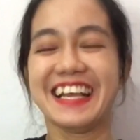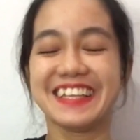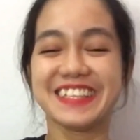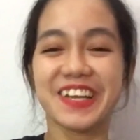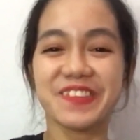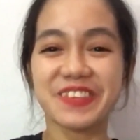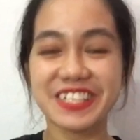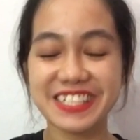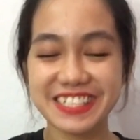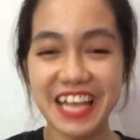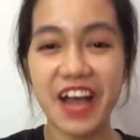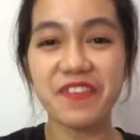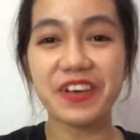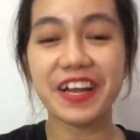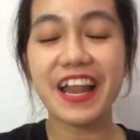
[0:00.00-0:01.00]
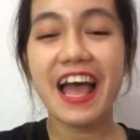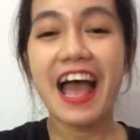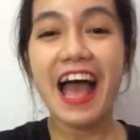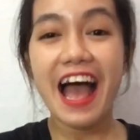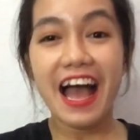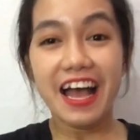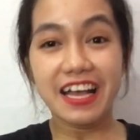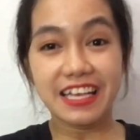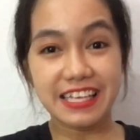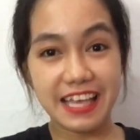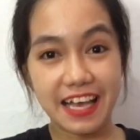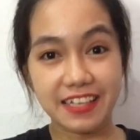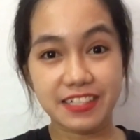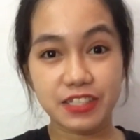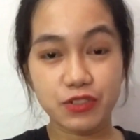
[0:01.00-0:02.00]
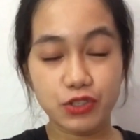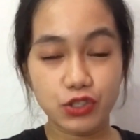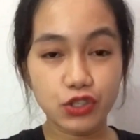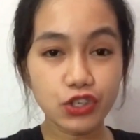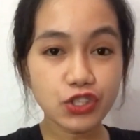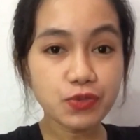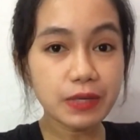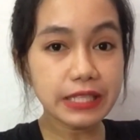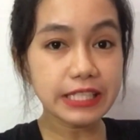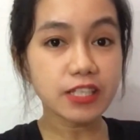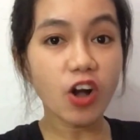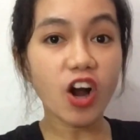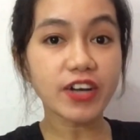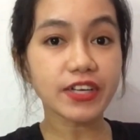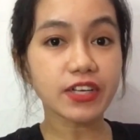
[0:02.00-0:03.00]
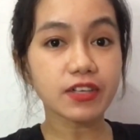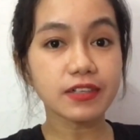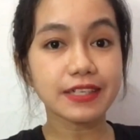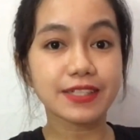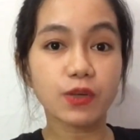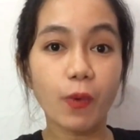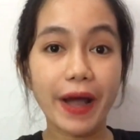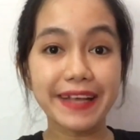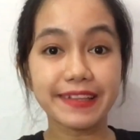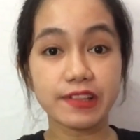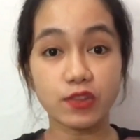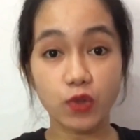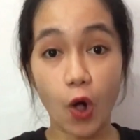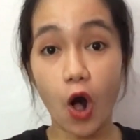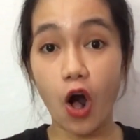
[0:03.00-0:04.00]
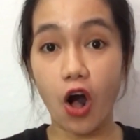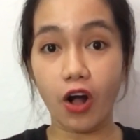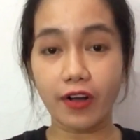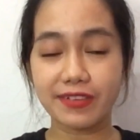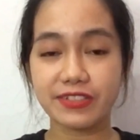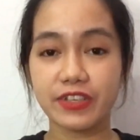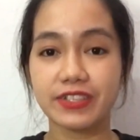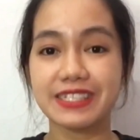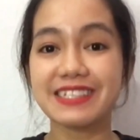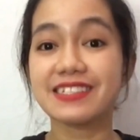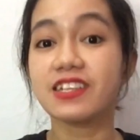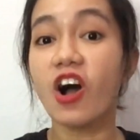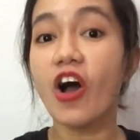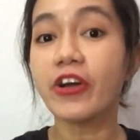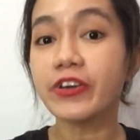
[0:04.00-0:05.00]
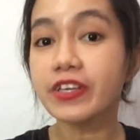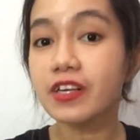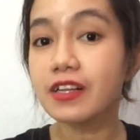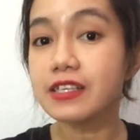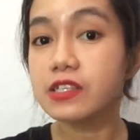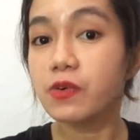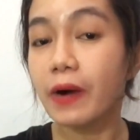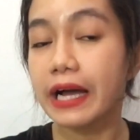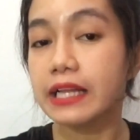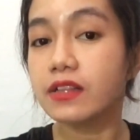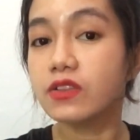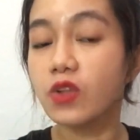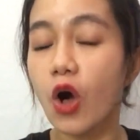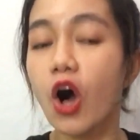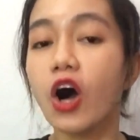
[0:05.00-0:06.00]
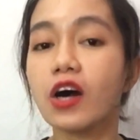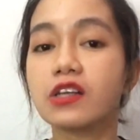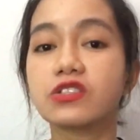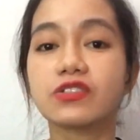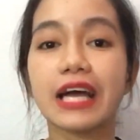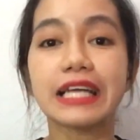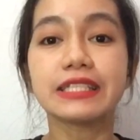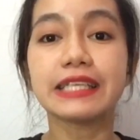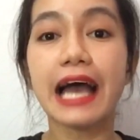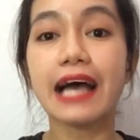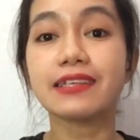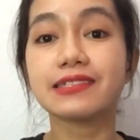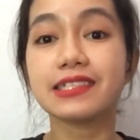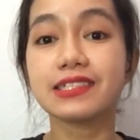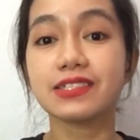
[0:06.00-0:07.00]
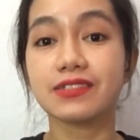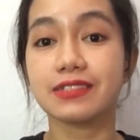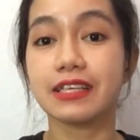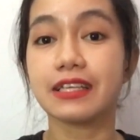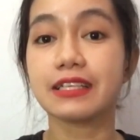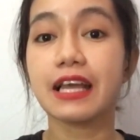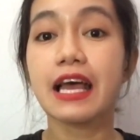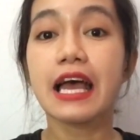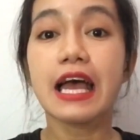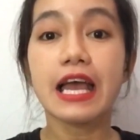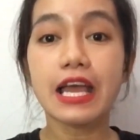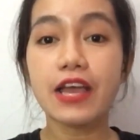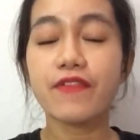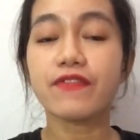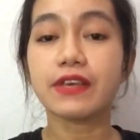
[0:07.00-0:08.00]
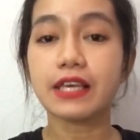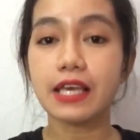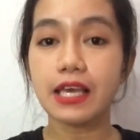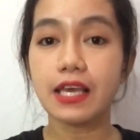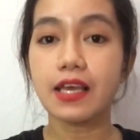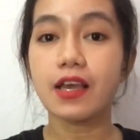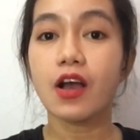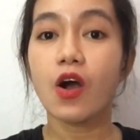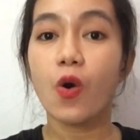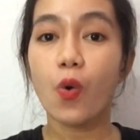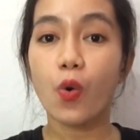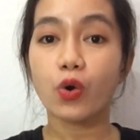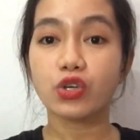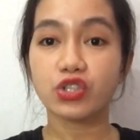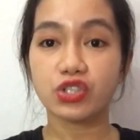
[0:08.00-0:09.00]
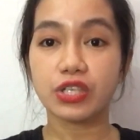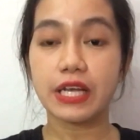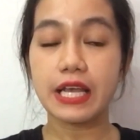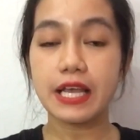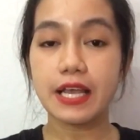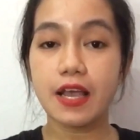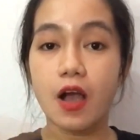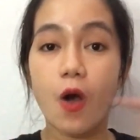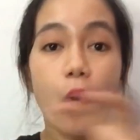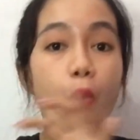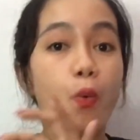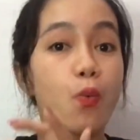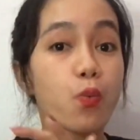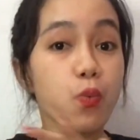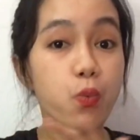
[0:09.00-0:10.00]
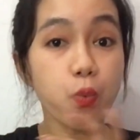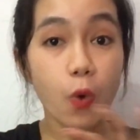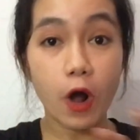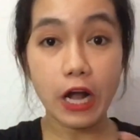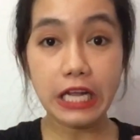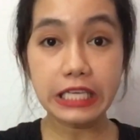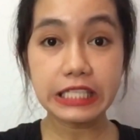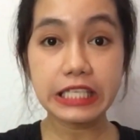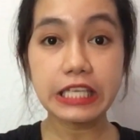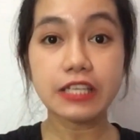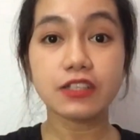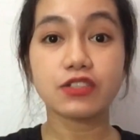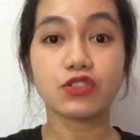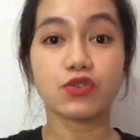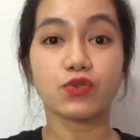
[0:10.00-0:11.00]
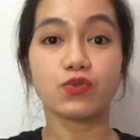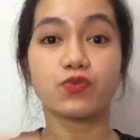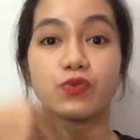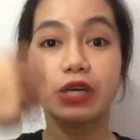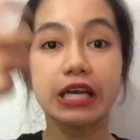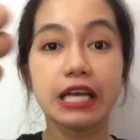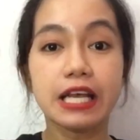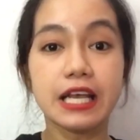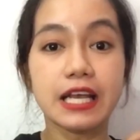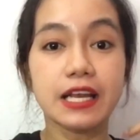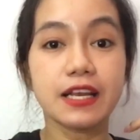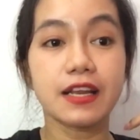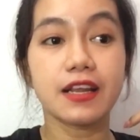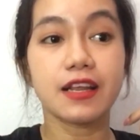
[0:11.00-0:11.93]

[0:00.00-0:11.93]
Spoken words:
Number 7. Yes, usually the article is quite long. So since the article is quite long, try to ask the student if he or she want to read